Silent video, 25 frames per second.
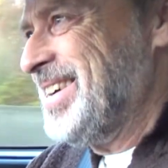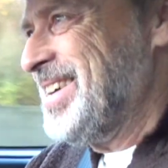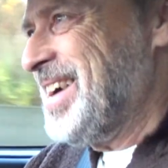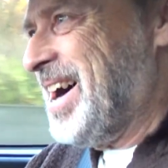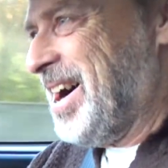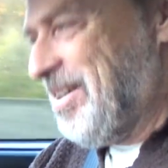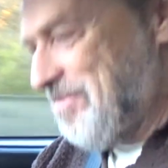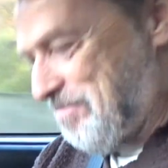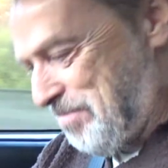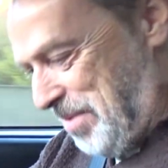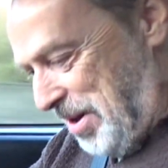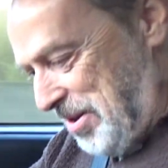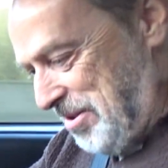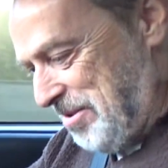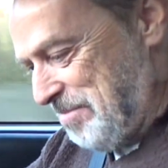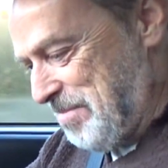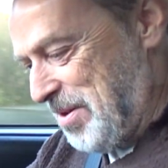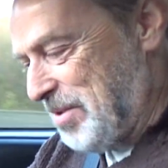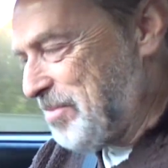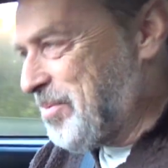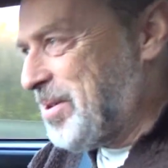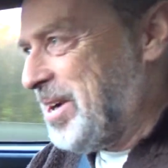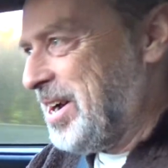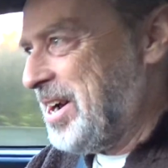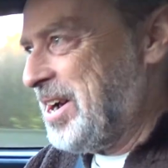I've borrowed
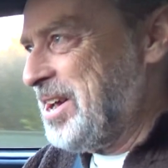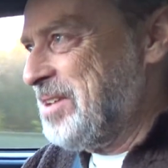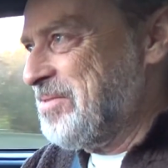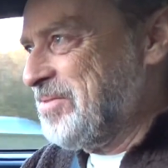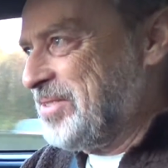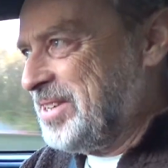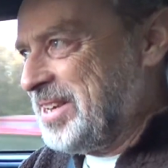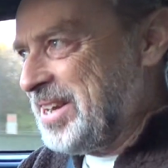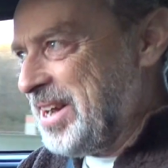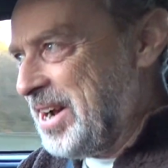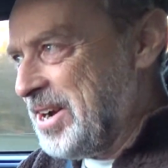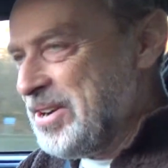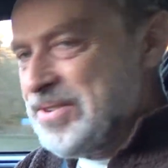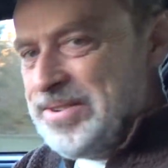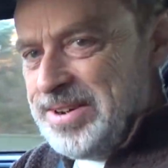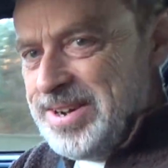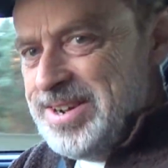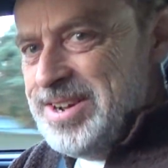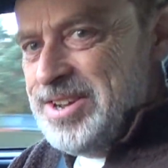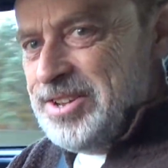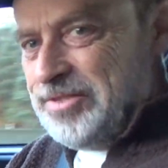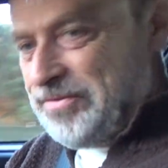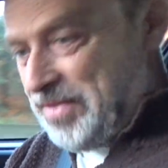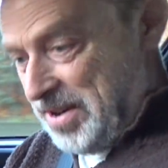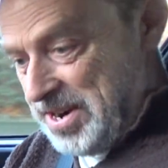my wife's
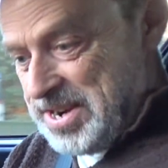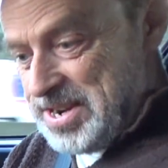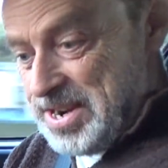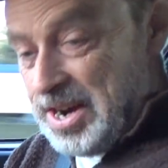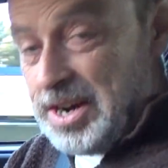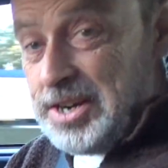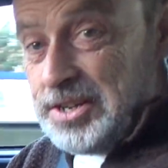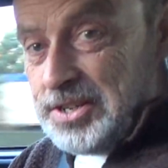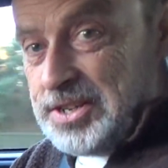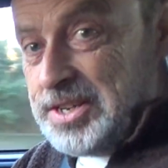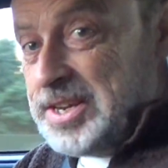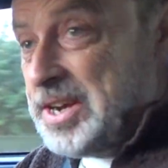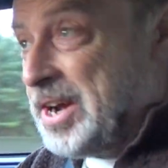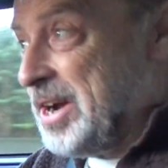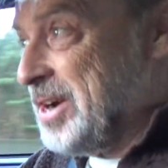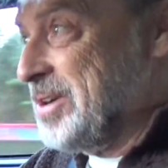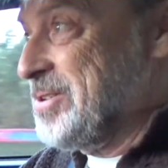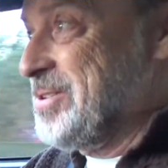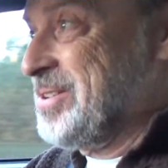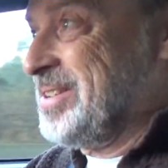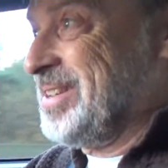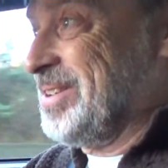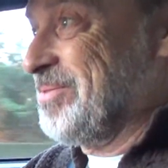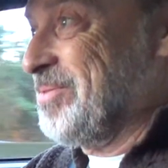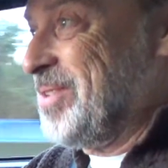coat. It's a very nice
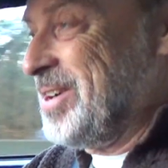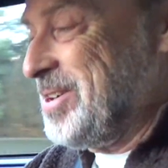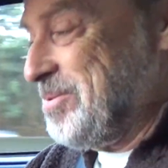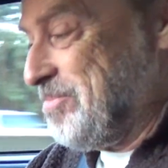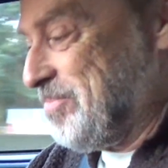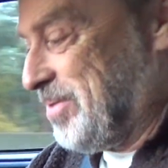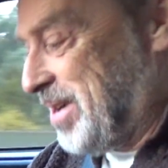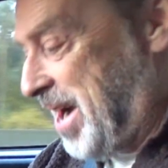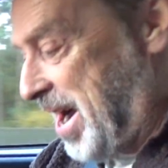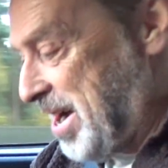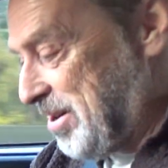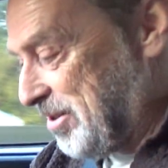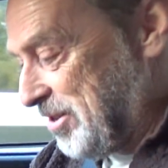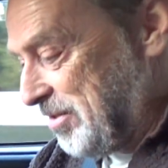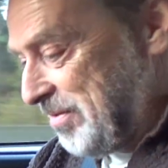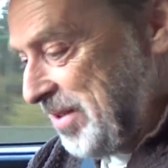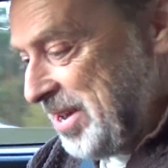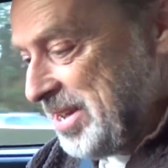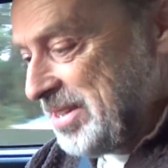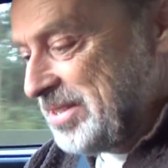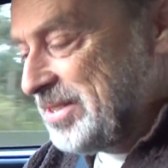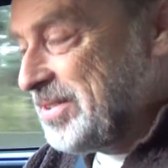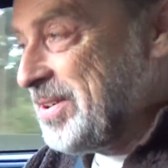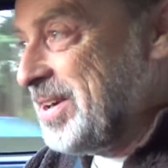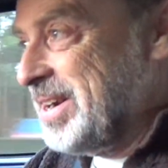coat, so I'm very proud of it.
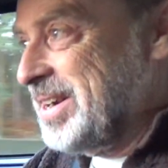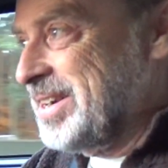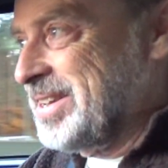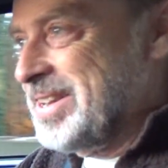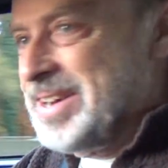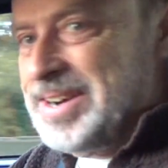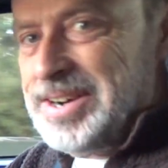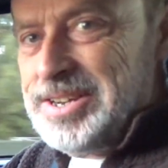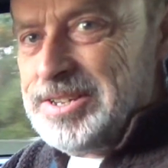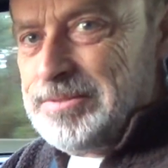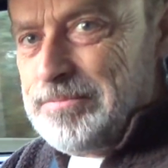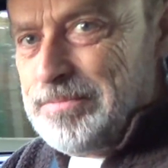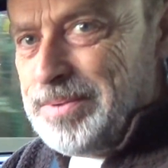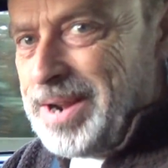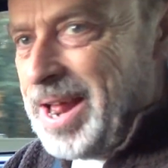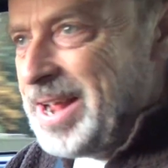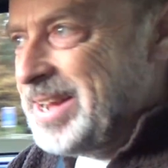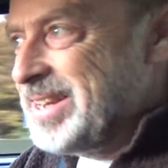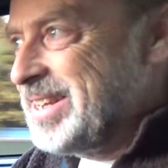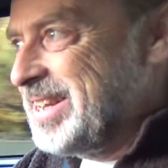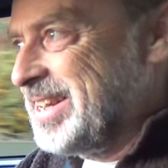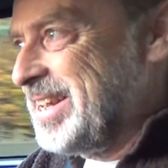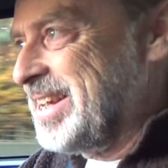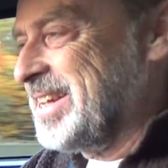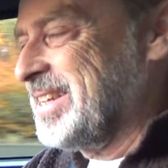It's quite a nice
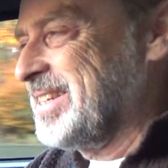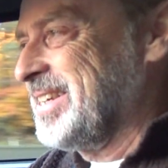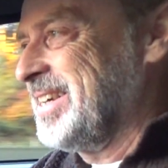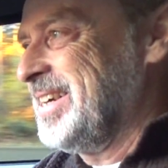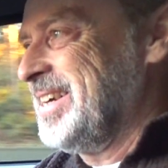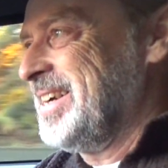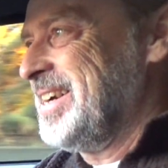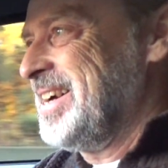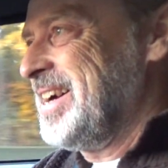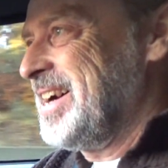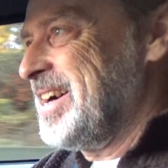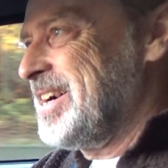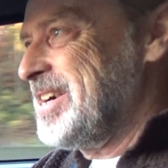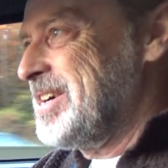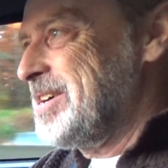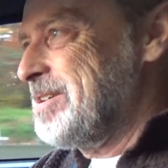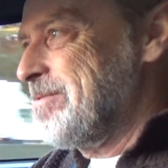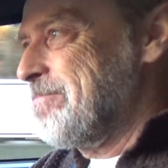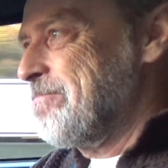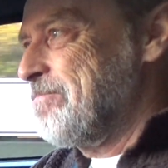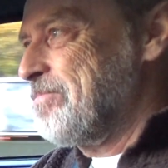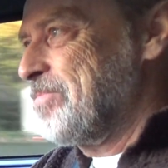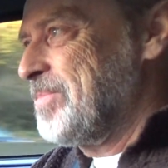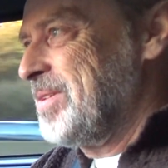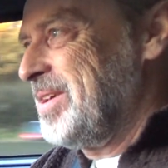blanket.
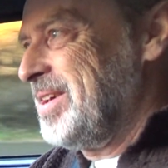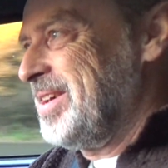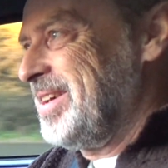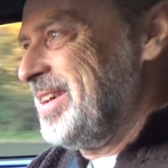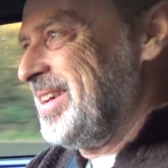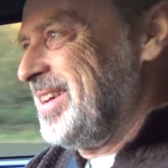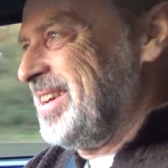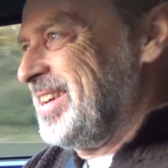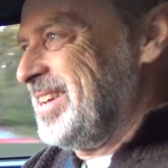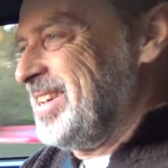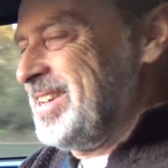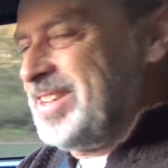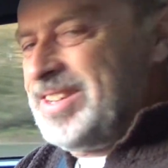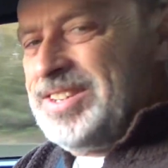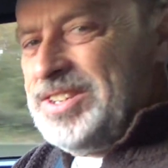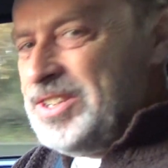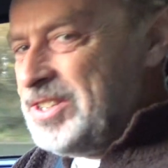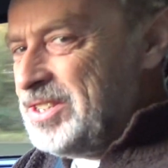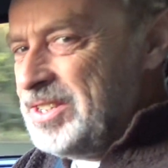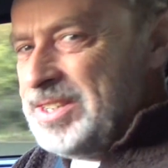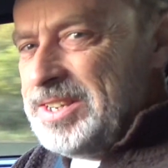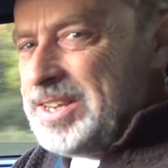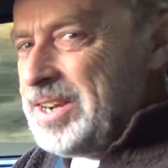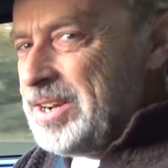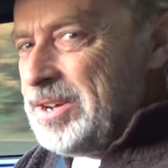This
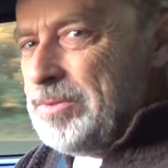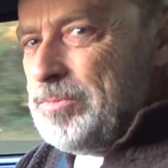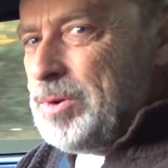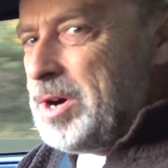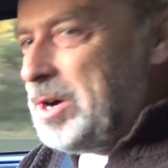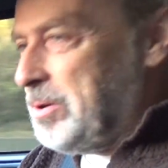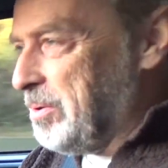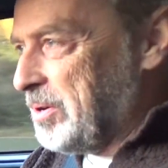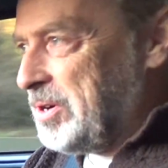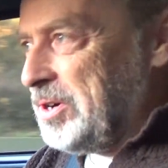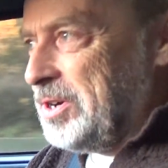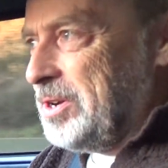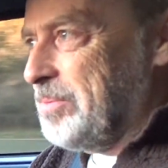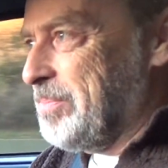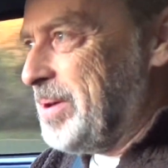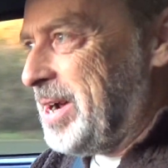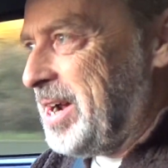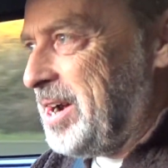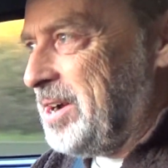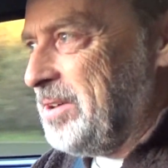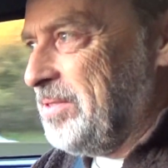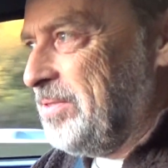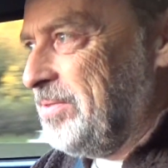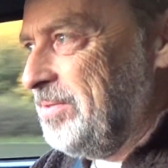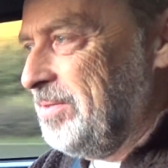isn't going well. We've got
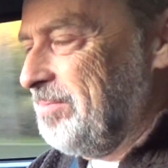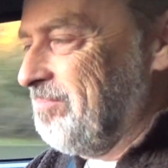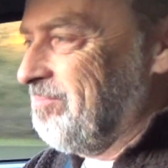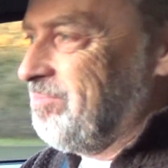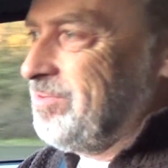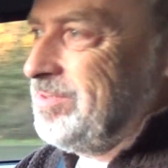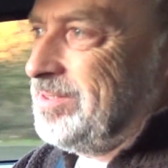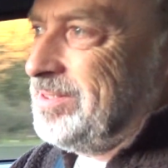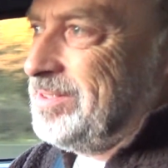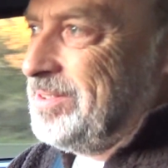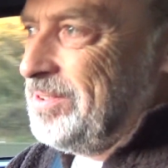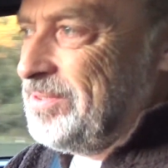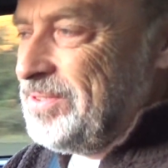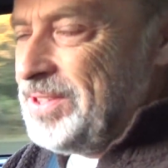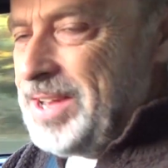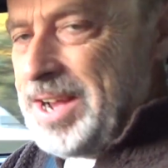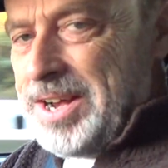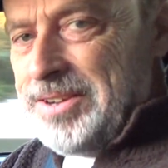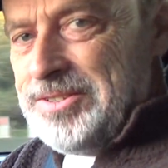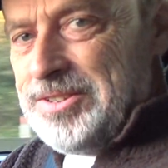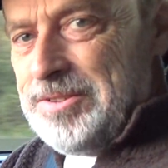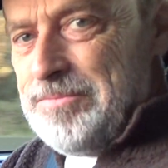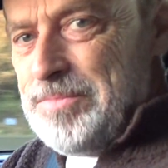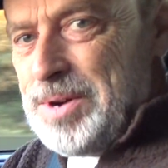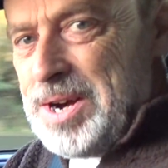about
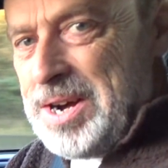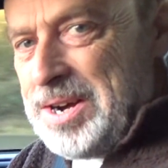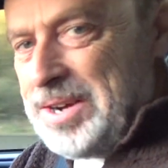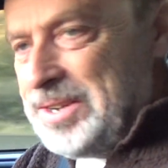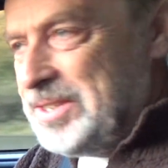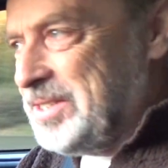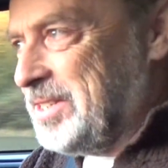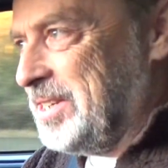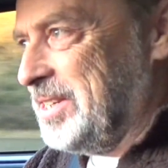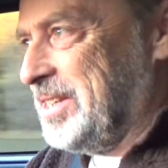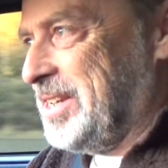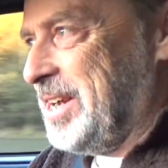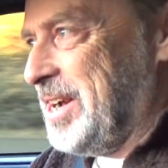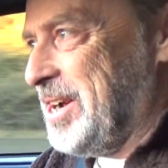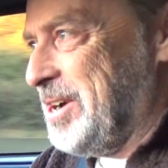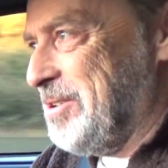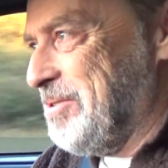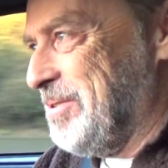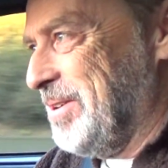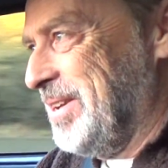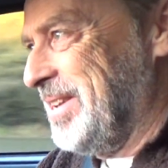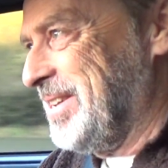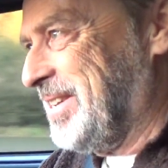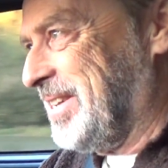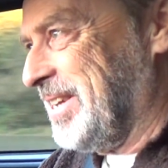1,000 miles to go,
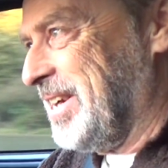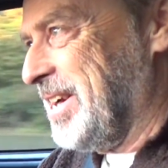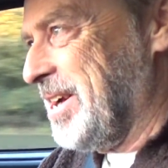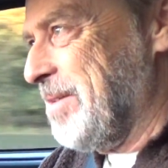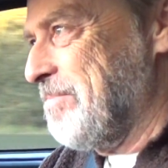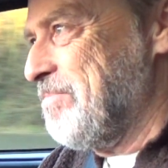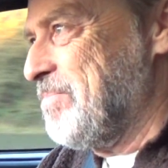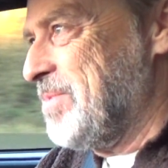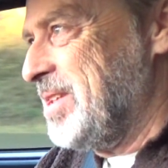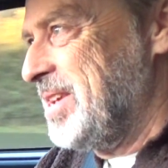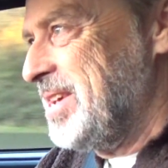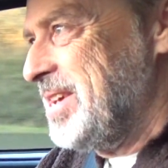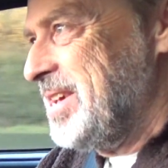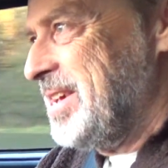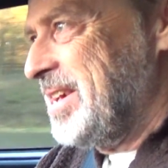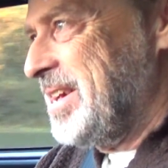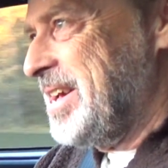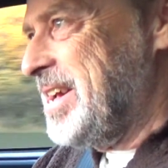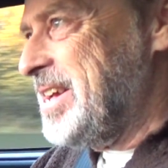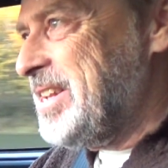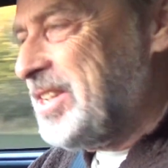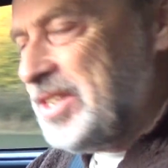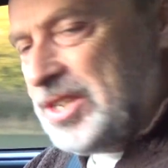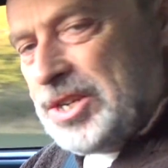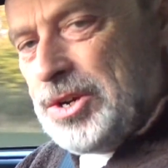
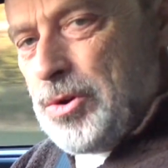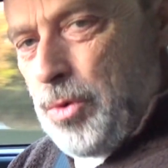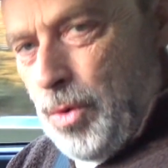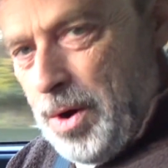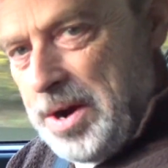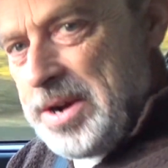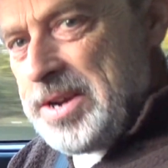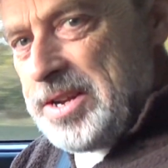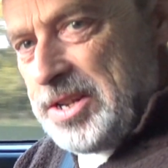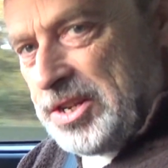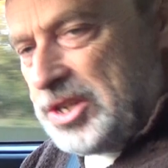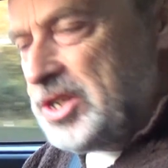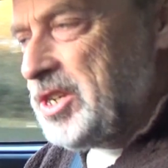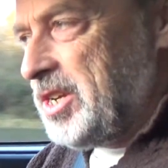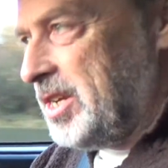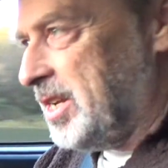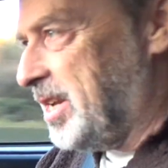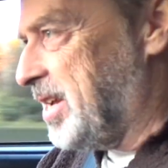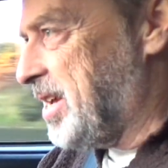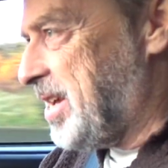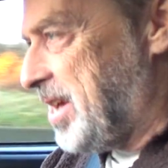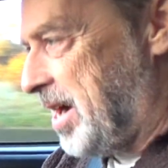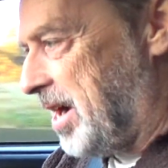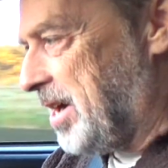and it's quite chilly.